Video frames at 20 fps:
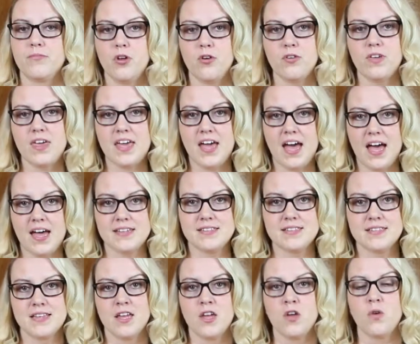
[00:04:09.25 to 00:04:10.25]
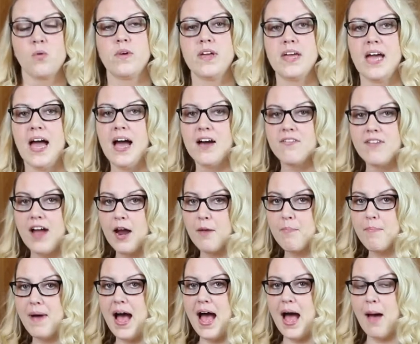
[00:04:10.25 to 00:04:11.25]
Okay guys, we have
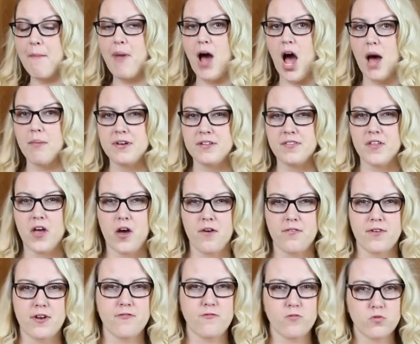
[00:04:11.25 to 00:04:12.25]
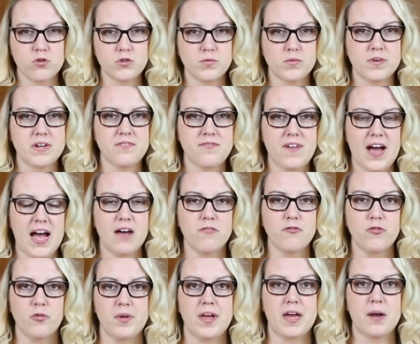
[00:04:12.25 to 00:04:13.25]
our pie popped in the oven at 425,
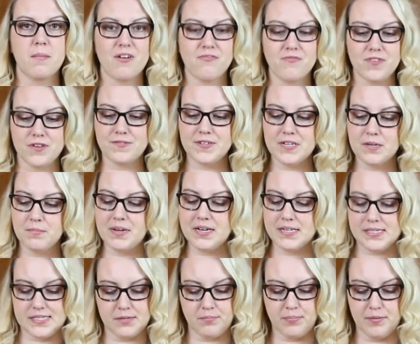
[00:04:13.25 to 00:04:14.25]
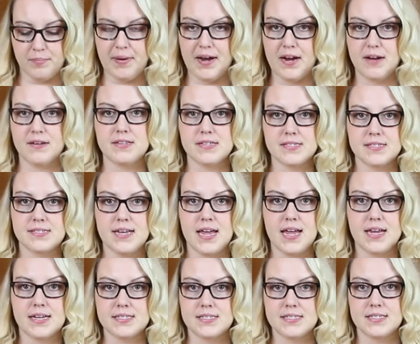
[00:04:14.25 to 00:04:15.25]
so we got about 15 minutes to prepare this
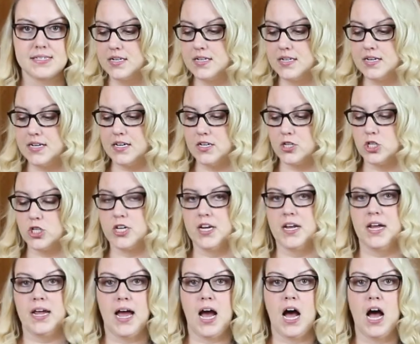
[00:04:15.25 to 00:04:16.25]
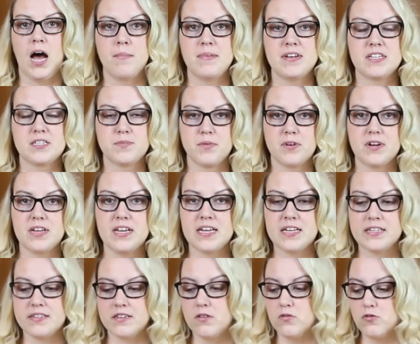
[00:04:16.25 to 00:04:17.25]
next dish. And it's pretty
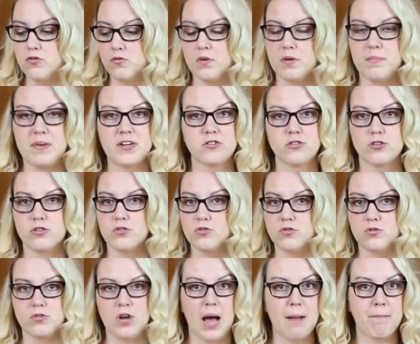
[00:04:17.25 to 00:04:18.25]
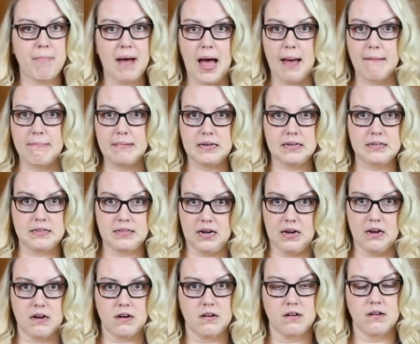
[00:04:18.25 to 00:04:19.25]
easy. You just want to make sure you do not pop it in
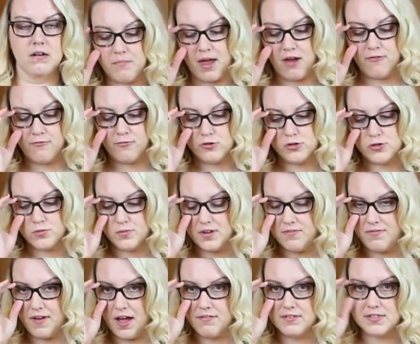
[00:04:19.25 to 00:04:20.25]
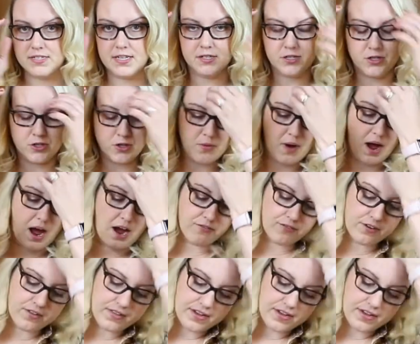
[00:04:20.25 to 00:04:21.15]
there at 425 because that's too hot for